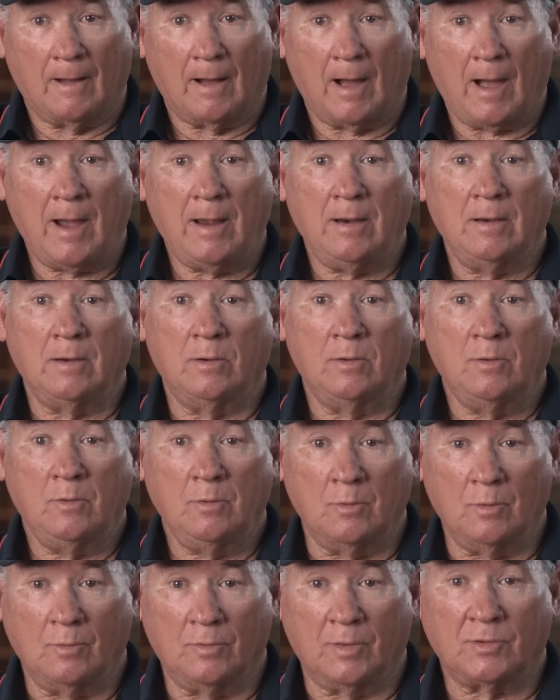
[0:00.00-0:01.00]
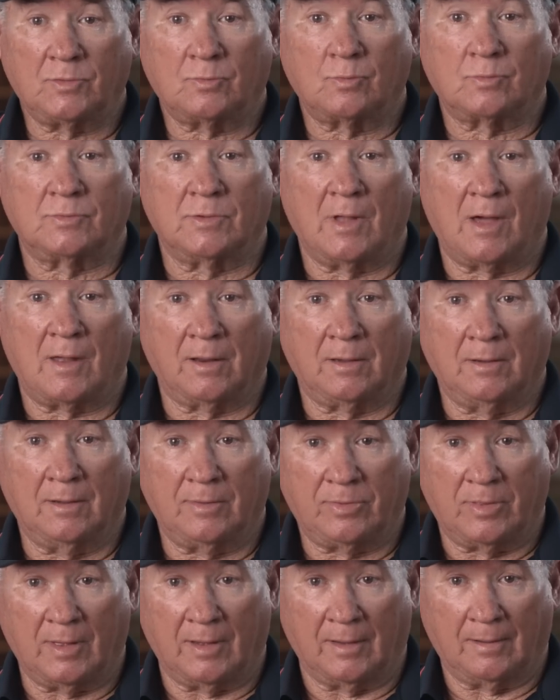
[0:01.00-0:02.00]
I knew this was not a
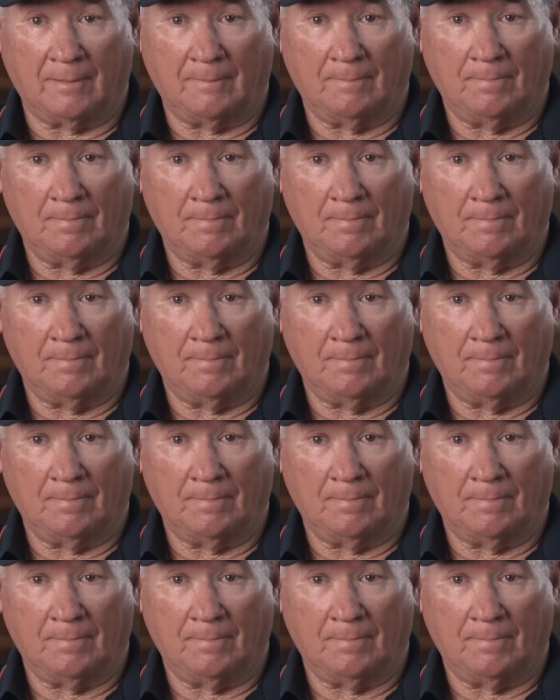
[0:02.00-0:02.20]
good thing.